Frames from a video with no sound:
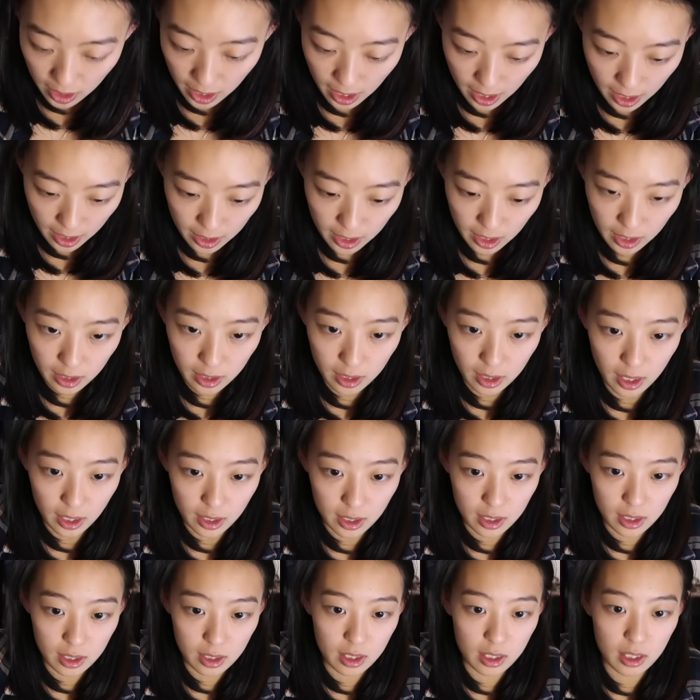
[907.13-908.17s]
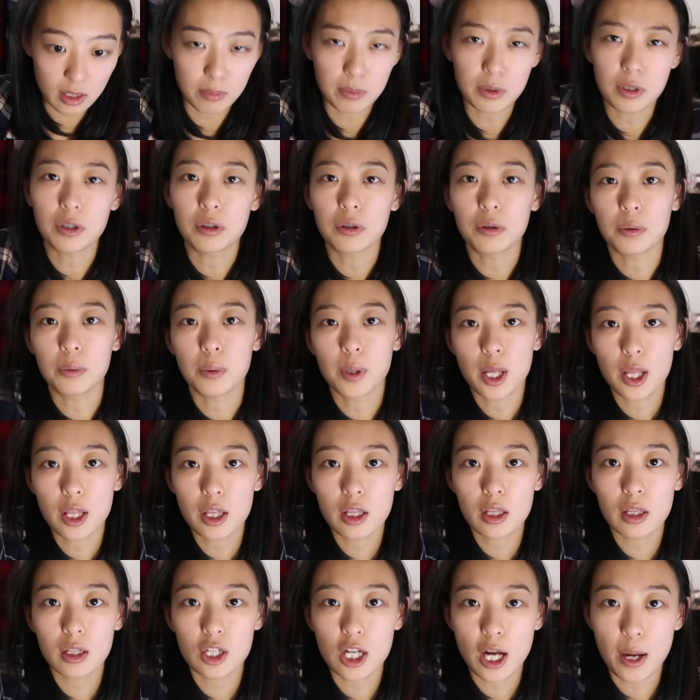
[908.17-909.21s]
And I think that's typical
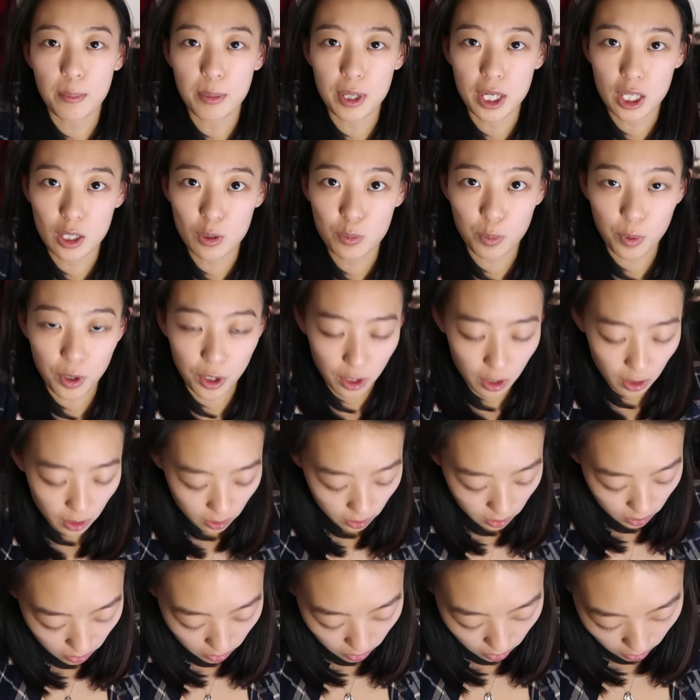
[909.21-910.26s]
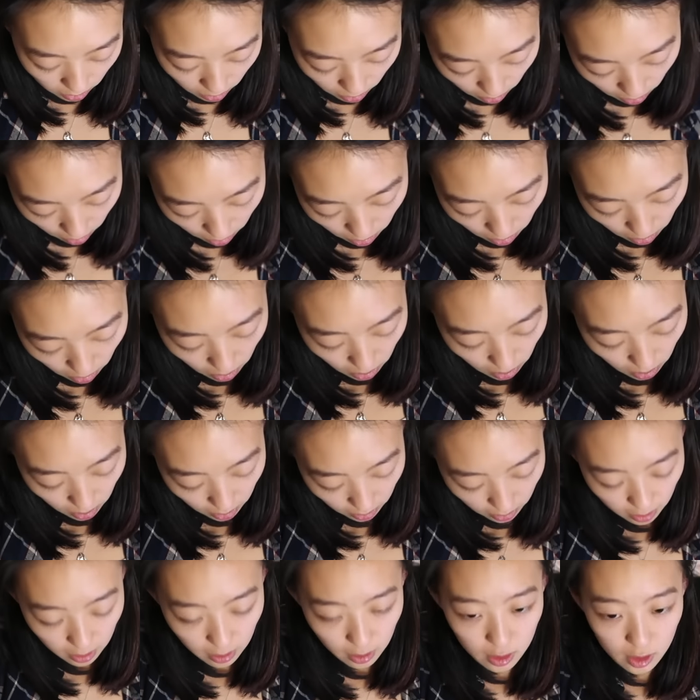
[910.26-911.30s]
with Japanese products.
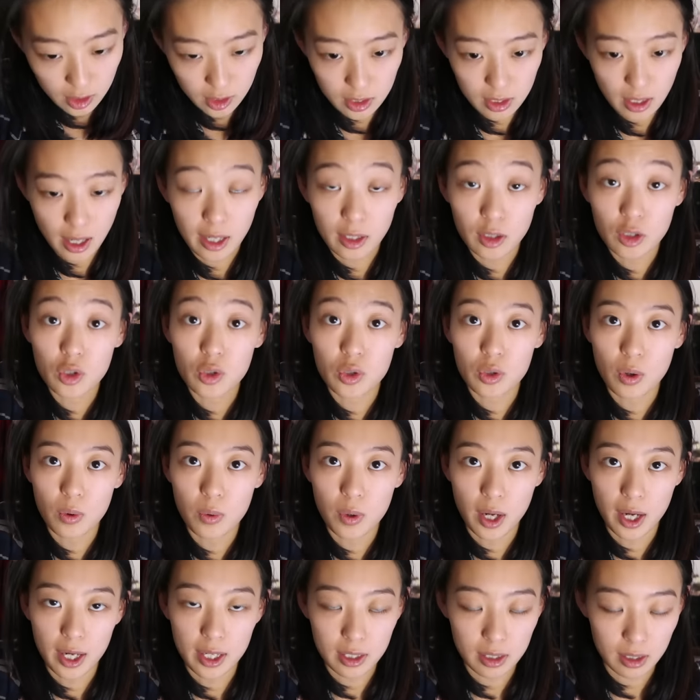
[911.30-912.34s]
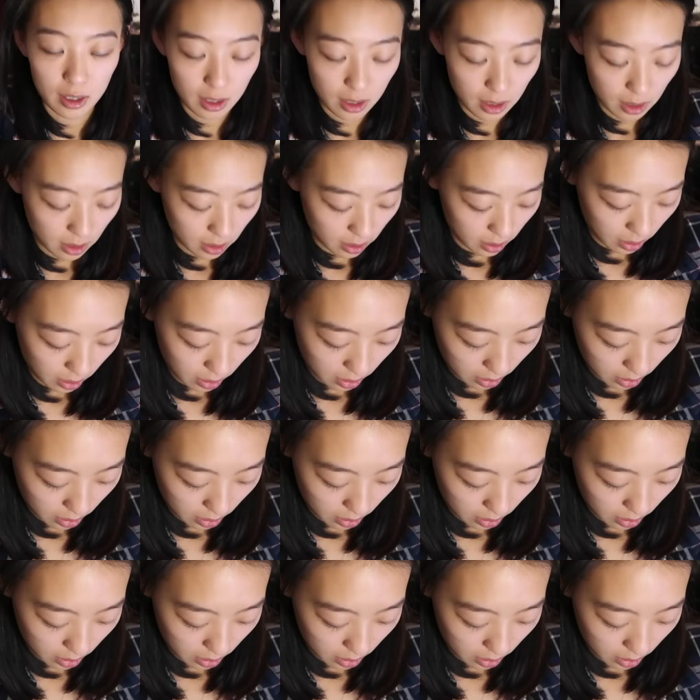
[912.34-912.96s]
They're designed so nicely